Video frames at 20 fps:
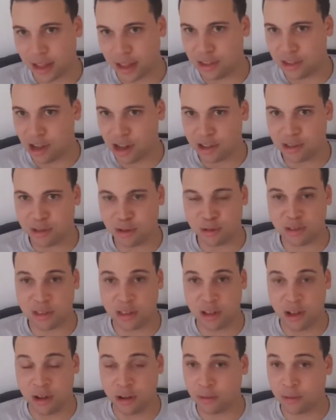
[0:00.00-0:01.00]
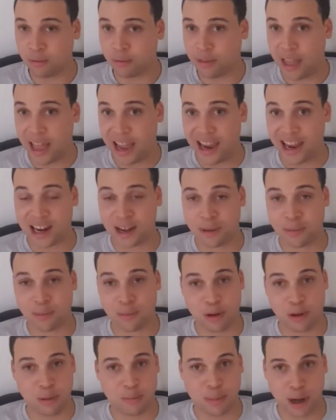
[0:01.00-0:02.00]
nine songs long, eight of
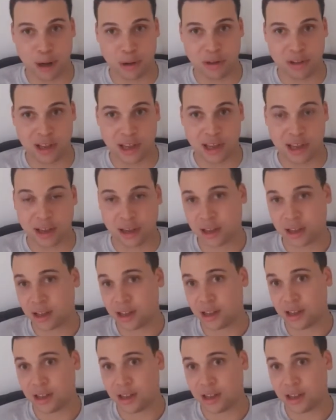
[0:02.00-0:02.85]
them are boasting.